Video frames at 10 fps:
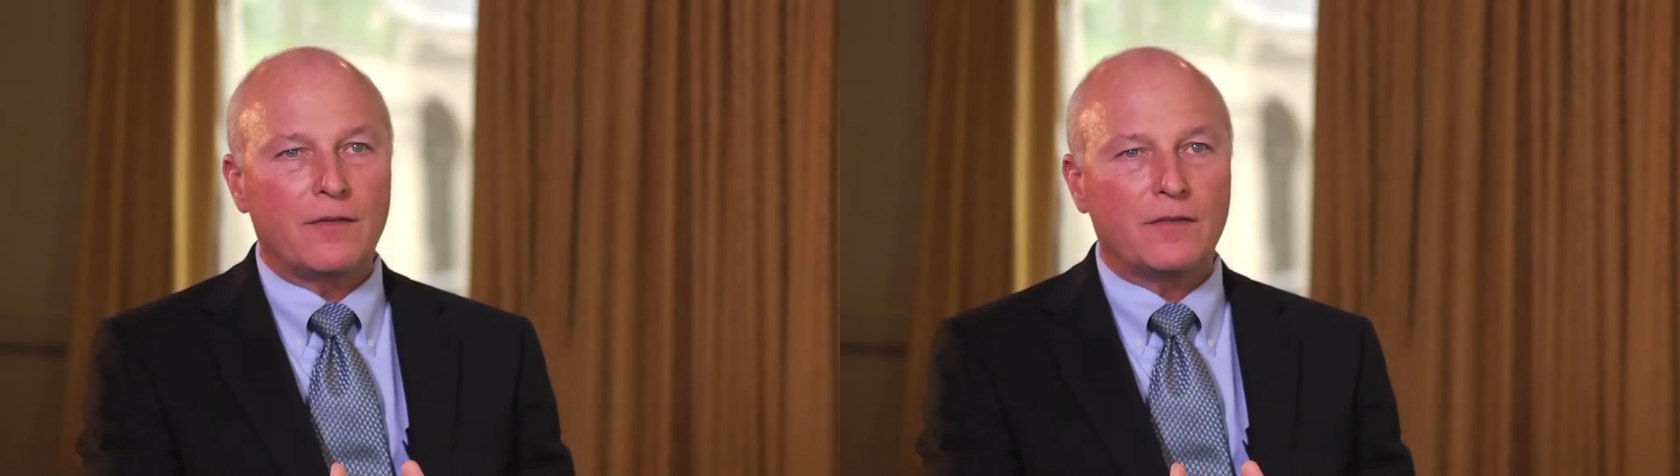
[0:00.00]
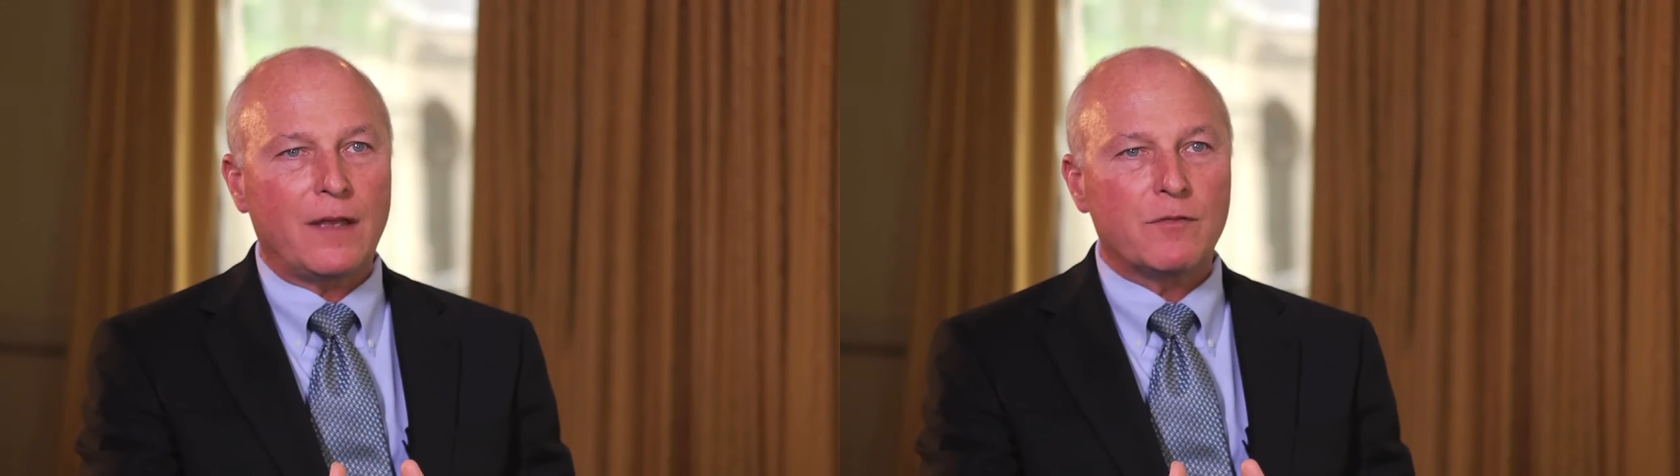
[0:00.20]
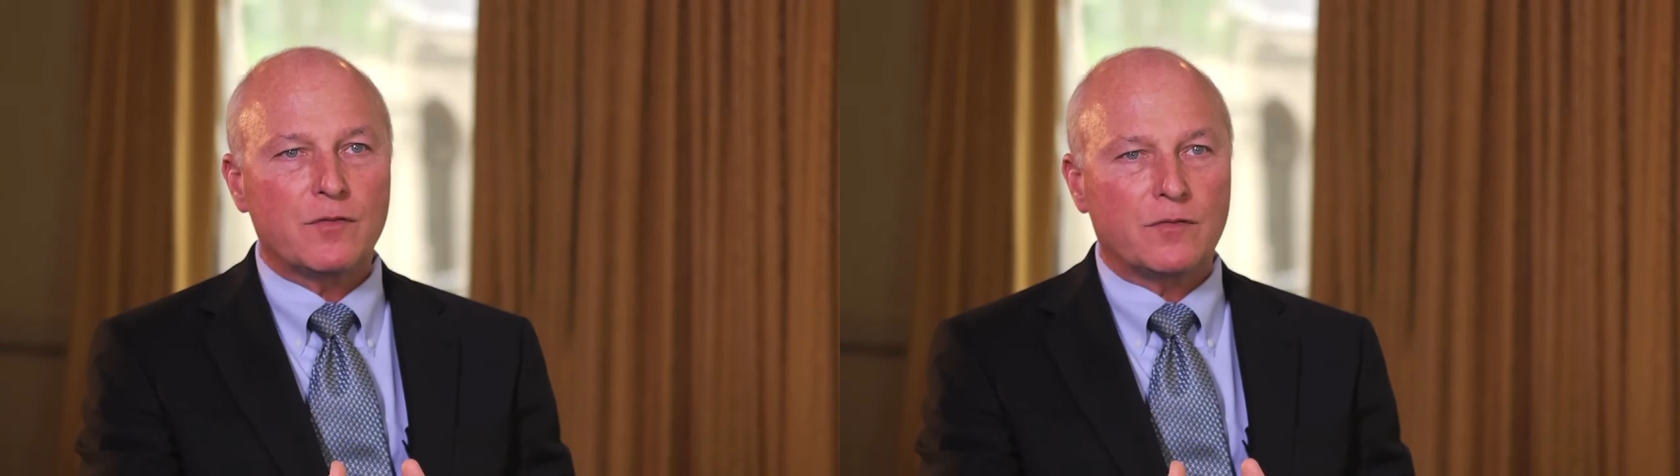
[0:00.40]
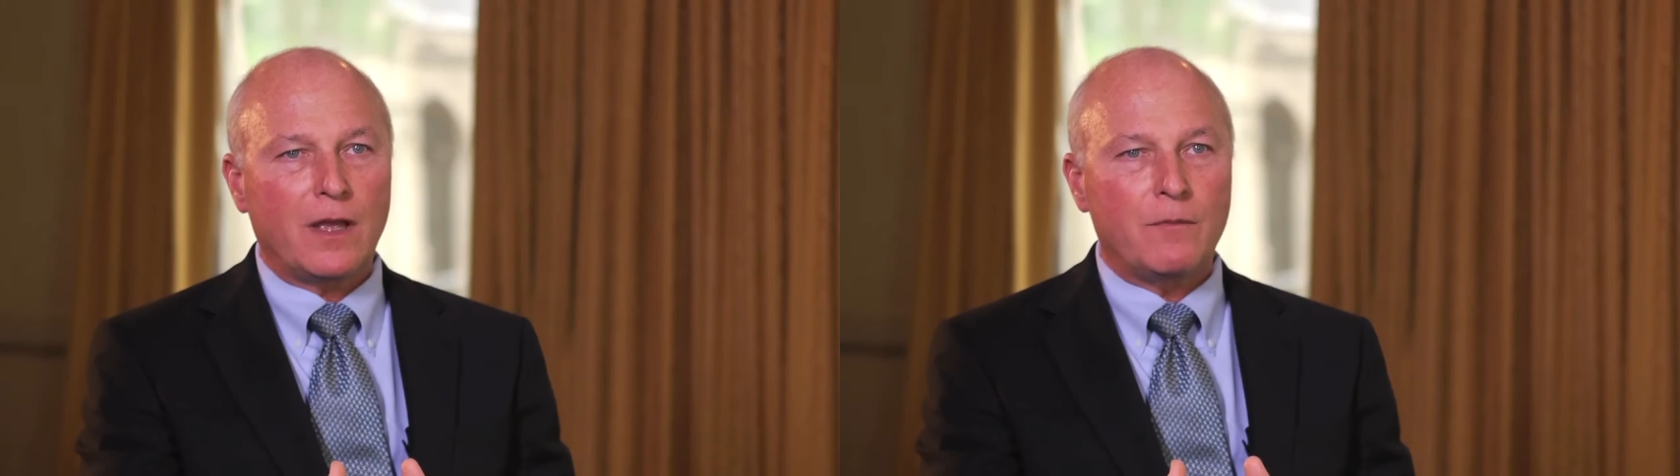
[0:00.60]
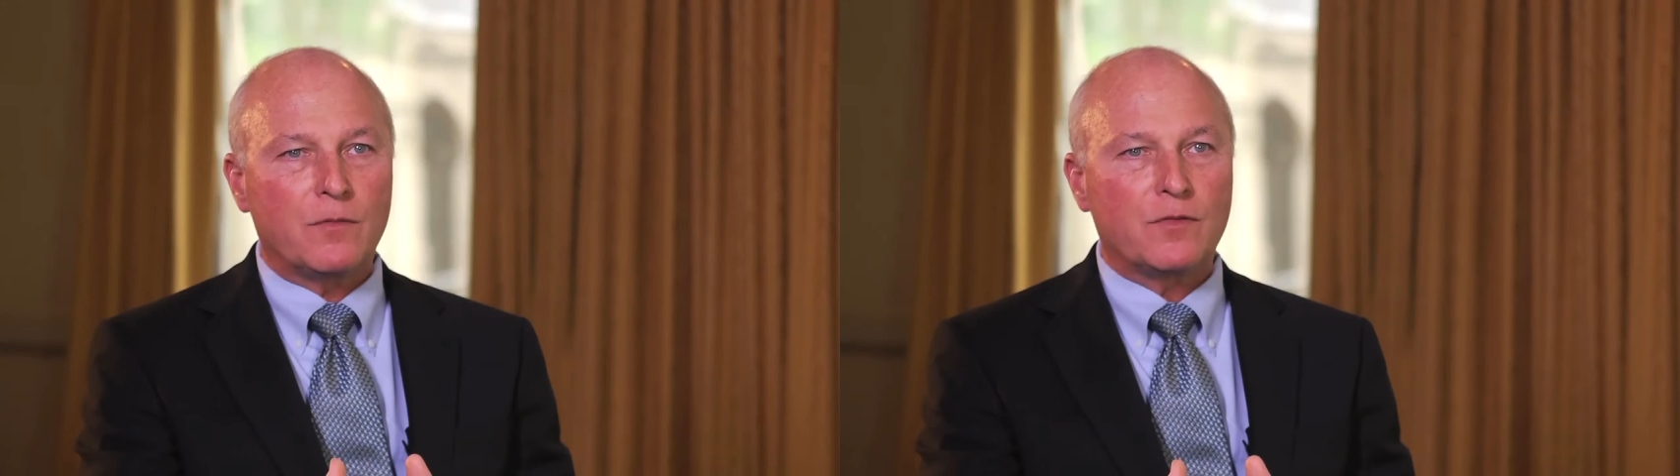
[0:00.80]

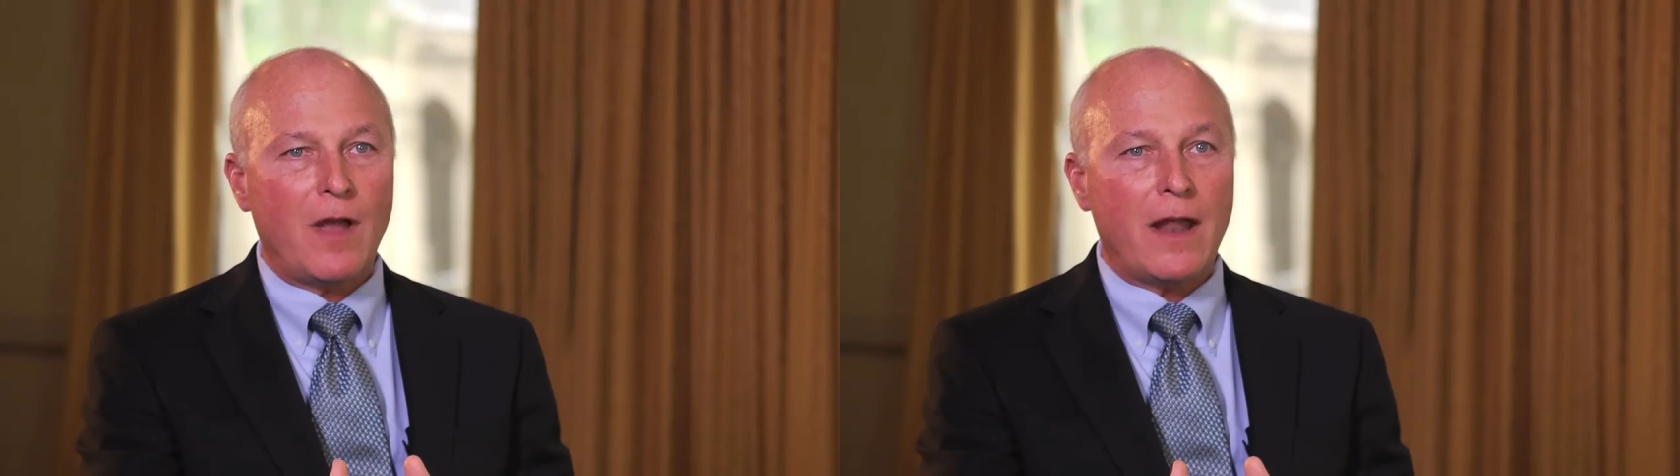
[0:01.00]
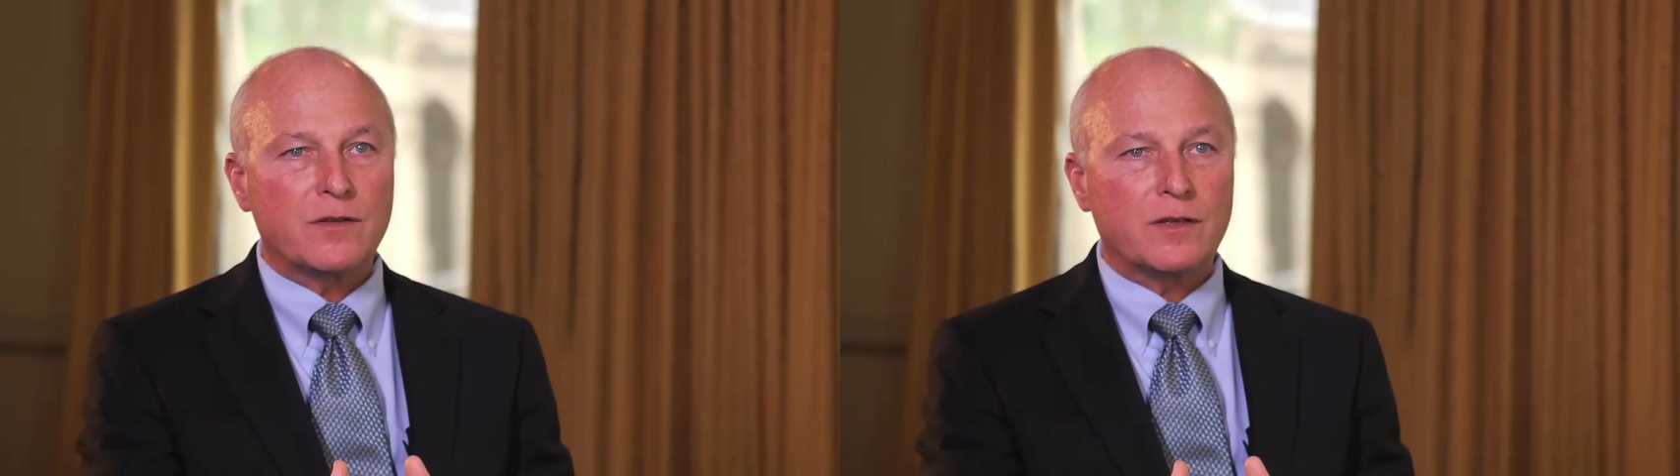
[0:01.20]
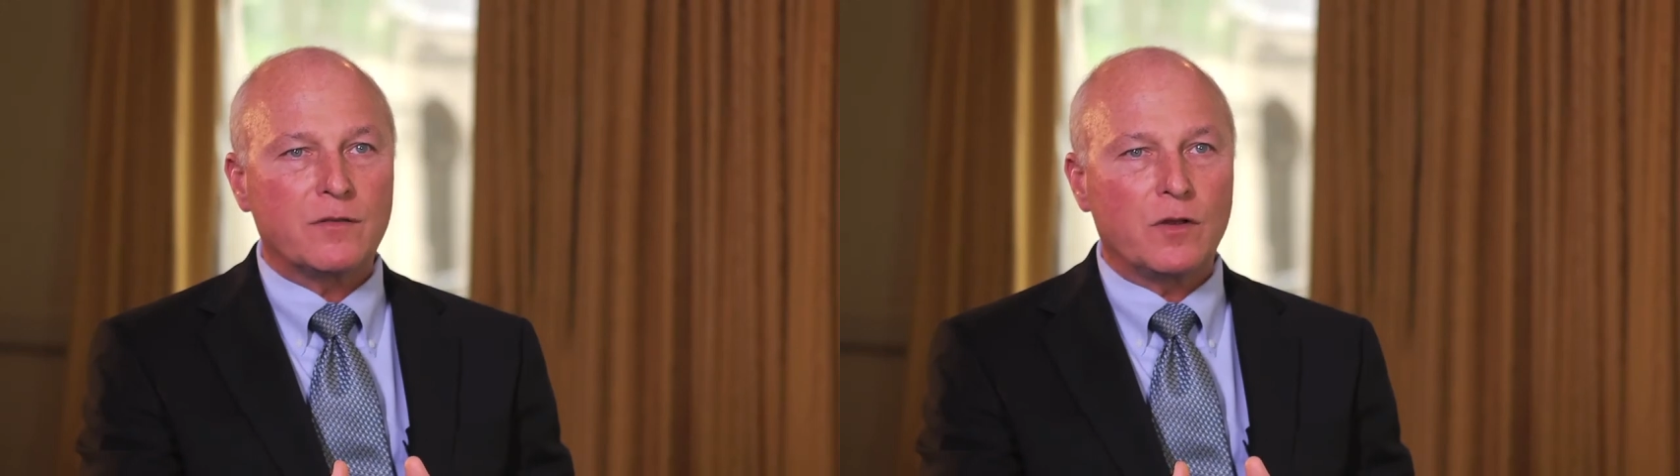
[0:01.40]
same strategy.